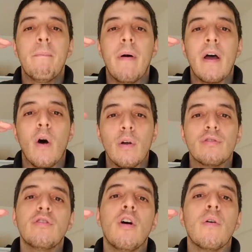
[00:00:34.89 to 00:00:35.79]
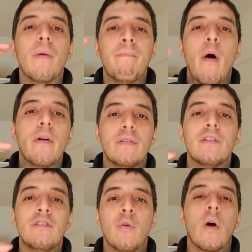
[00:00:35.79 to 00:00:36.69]
but also the
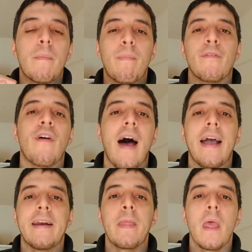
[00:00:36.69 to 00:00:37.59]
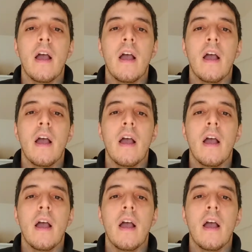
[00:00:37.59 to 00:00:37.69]
bonuses you want to provide